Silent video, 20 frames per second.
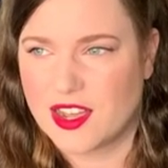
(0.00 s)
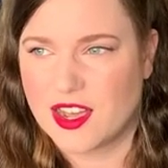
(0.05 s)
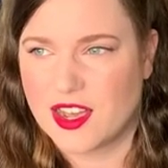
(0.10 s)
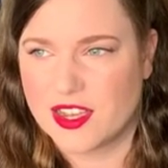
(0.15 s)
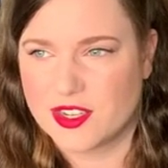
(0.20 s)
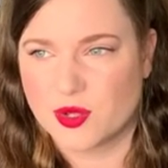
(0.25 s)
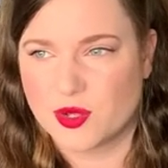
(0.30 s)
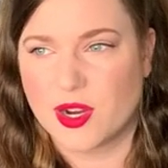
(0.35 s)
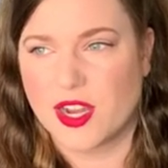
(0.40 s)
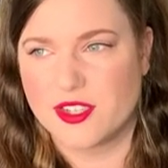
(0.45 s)

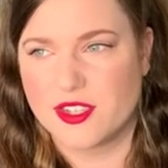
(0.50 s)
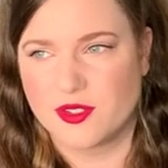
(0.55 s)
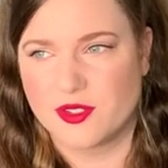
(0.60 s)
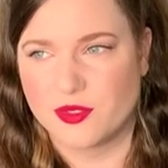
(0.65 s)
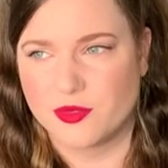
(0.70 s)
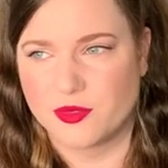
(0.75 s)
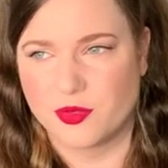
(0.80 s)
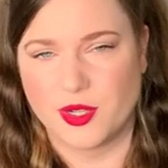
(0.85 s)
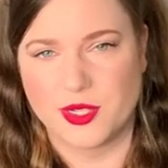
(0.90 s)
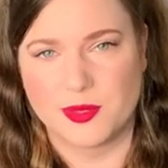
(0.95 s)
I try to
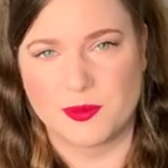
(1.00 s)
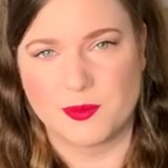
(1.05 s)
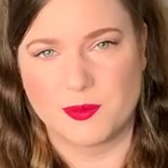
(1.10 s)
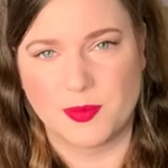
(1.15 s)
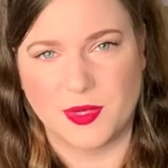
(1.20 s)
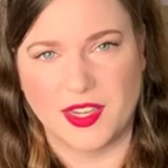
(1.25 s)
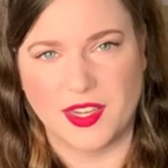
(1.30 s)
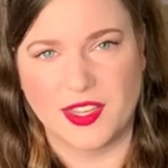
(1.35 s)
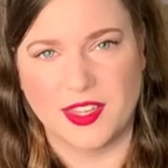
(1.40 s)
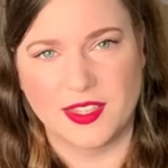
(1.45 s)
avoid
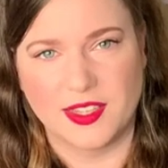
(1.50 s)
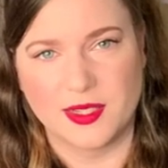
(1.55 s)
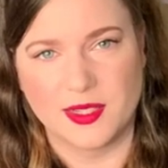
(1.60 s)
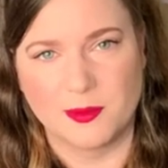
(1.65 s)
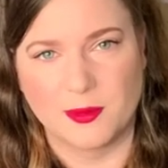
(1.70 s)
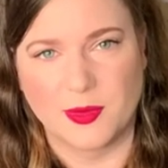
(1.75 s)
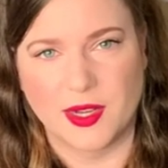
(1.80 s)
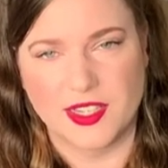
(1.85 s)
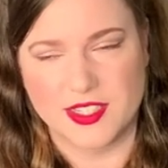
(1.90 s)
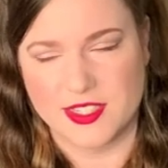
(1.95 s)
Play in
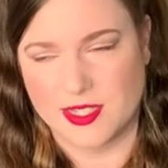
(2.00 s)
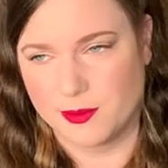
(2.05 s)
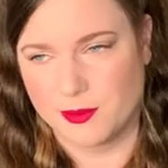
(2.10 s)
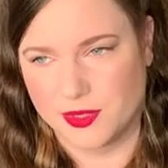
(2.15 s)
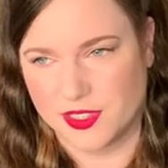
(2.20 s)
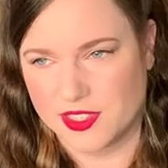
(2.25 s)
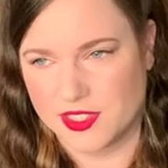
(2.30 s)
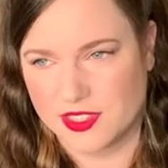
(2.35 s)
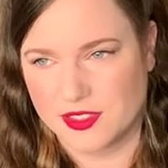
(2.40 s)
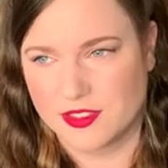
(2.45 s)
my
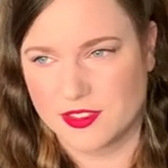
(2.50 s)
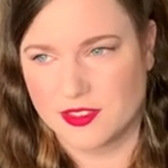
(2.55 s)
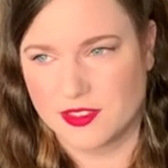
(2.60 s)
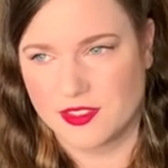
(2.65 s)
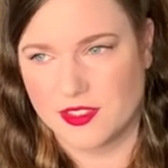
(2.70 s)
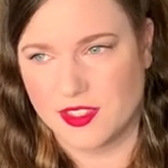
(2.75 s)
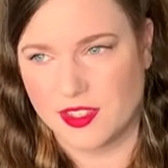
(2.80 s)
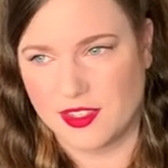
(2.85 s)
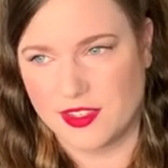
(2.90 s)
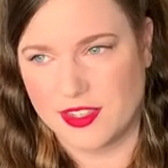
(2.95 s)
template
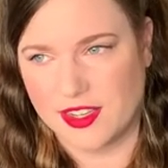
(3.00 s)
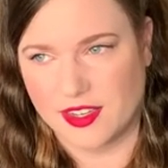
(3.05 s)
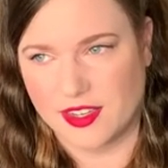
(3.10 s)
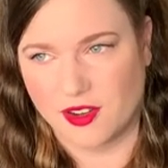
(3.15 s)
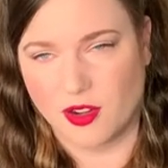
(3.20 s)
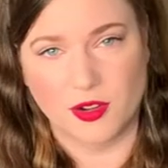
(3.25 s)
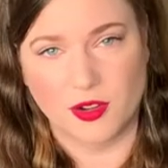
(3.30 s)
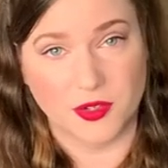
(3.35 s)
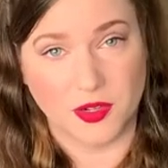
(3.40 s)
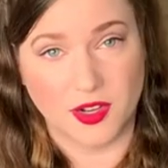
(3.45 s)
at
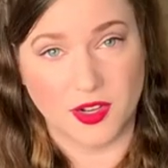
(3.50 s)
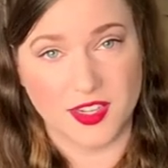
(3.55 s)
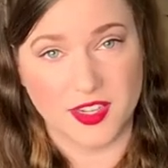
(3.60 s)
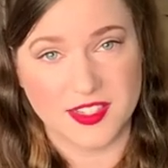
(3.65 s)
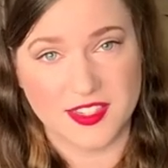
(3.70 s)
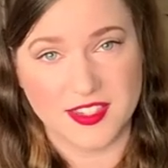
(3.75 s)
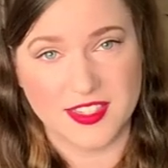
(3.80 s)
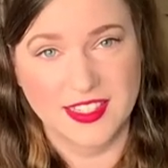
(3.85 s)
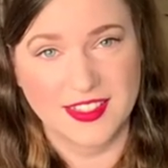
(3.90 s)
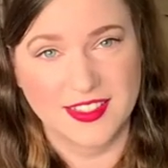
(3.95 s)
all
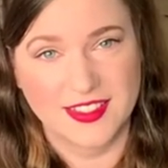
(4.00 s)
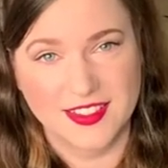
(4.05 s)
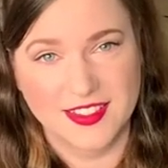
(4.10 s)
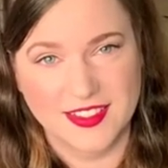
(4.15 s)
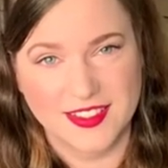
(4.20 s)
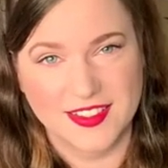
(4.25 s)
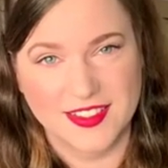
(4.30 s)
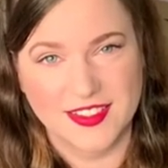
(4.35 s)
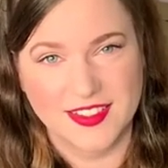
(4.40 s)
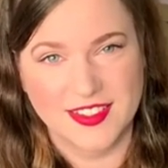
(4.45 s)
cost.
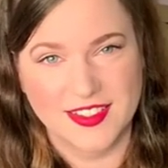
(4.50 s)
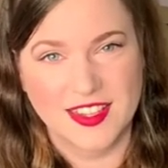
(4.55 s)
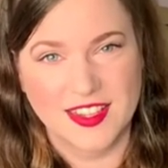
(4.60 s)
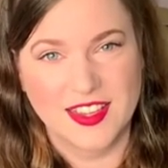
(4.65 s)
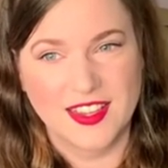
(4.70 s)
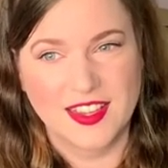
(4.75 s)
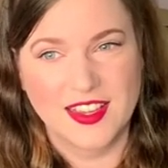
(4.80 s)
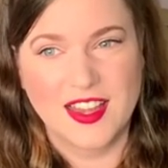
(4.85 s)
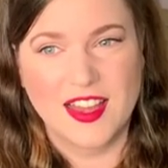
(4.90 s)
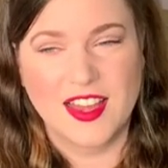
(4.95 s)

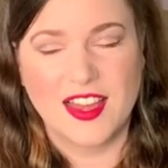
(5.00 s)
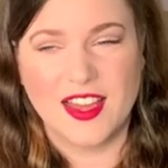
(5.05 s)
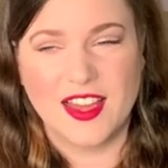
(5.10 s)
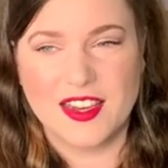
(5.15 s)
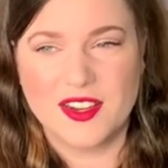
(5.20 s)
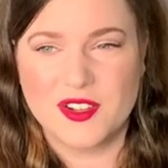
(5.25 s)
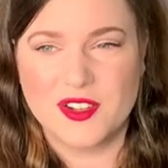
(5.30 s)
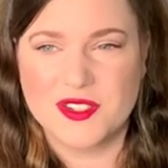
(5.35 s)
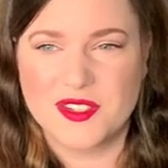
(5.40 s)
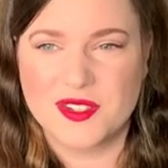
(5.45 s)

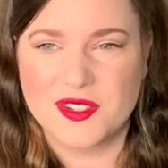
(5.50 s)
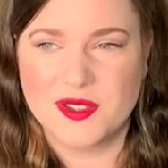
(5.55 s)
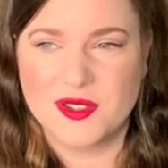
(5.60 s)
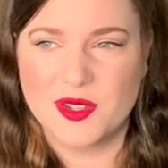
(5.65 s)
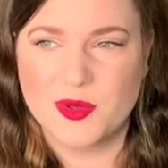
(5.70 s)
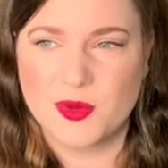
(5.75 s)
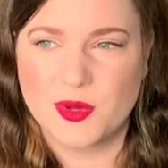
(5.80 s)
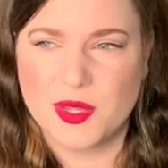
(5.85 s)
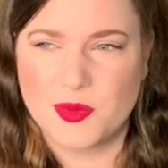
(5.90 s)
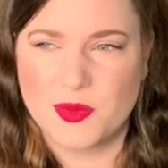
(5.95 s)
And also,
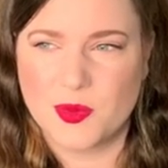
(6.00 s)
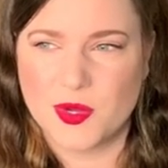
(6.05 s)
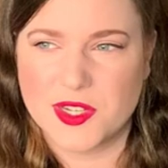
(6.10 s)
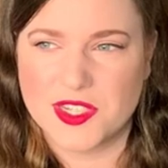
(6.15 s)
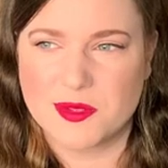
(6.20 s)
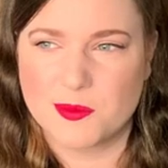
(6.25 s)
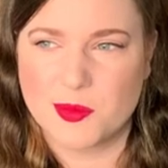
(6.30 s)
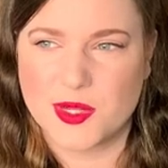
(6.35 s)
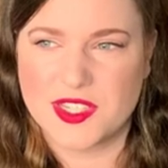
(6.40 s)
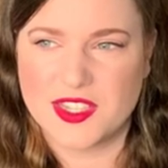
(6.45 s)
it, it
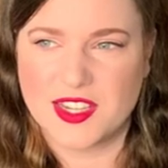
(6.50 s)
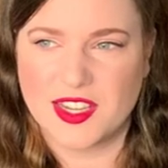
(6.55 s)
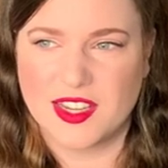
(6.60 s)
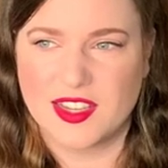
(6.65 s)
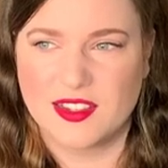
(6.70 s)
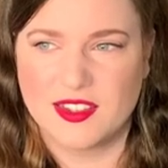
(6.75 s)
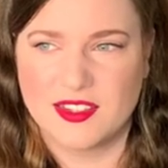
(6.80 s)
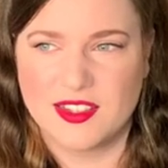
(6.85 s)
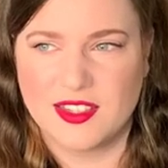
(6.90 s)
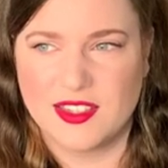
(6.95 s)
wasn't
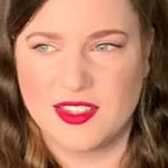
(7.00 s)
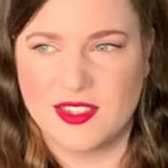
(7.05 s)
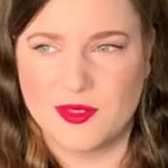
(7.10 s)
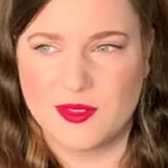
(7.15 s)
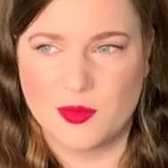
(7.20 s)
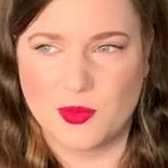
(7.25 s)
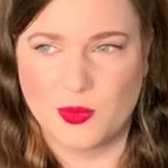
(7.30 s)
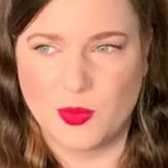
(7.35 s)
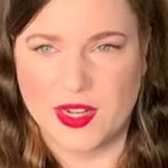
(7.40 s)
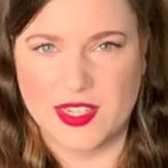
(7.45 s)
particularly
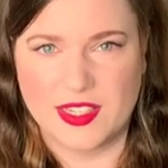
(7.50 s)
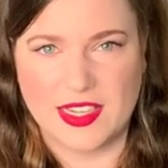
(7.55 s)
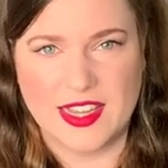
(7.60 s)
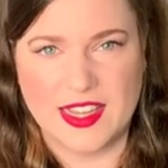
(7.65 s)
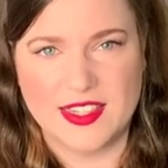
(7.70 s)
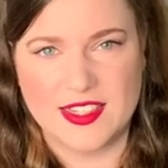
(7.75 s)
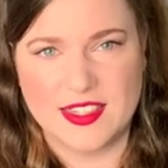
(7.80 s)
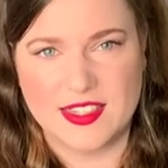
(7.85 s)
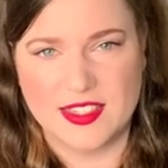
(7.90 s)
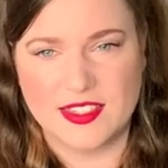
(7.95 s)
well
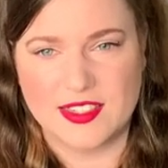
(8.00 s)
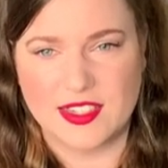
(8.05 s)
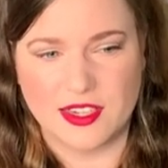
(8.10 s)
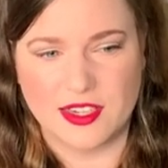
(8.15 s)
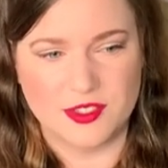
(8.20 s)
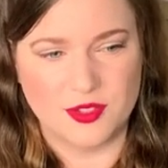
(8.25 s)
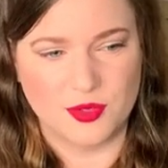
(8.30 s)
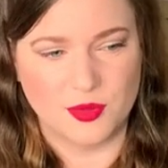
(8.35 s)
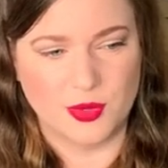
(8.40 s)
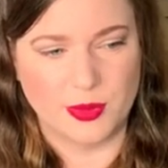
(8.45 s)
edited. I
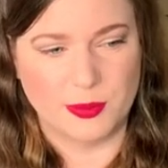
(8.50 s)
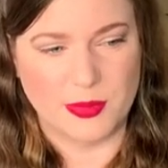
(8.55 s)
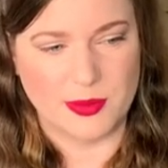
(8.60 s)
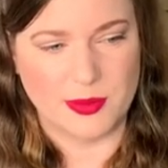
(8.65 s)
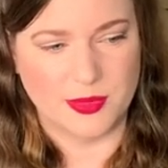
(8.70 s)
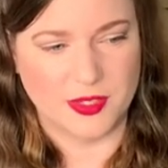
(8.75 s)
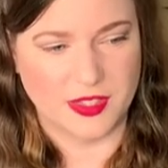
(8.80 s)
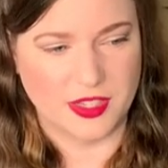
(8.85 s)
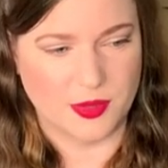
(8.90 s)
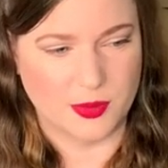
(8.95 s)
do
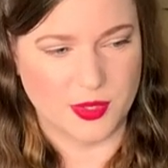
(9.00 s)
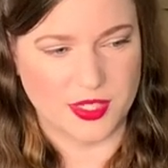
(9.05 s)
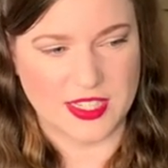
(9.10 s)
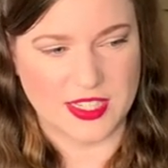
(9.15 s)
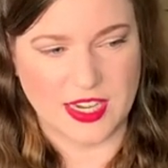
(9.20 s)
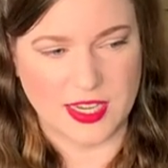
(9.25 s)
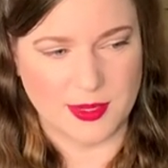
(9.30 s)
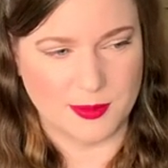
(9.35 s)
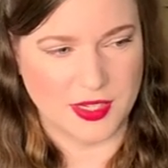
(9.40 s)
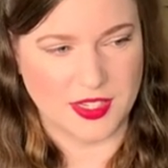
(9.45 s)
remember there were
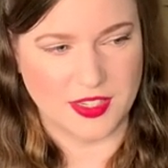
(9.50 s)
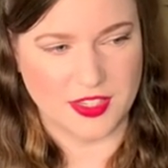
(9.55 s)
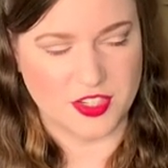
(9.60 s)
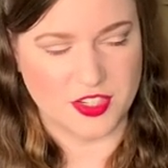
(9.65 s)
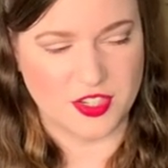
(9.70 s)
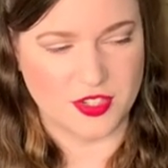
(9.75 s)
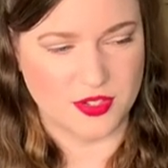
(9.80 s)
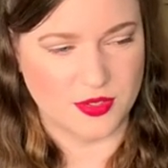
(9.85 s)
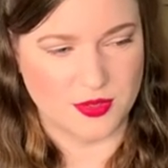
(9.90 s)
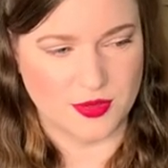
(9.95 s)
timing
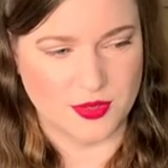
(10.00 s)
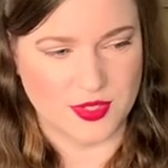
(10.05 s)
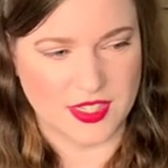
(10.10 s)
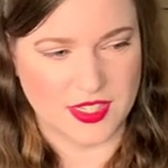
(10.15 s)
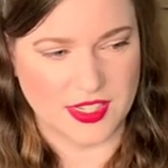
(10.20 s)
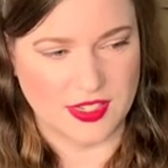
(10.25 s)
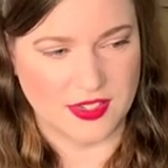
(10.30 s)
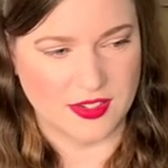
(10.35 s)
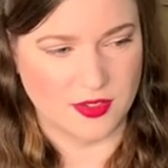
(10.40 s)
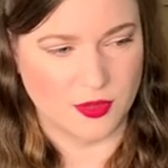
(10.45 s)
issues,
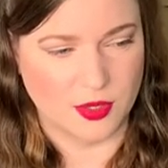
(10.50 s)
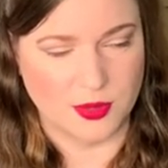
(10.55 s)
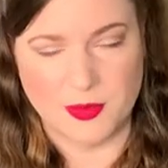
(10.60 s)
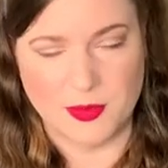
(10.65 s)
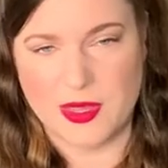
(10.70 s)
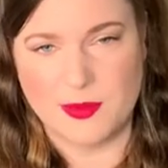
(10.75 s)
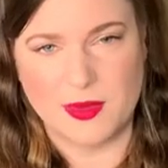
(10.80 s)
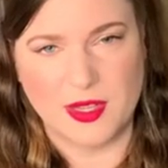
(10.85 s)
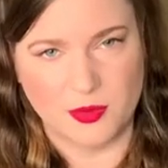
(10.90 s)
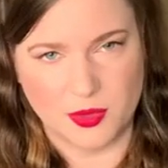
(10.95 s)
and or maybe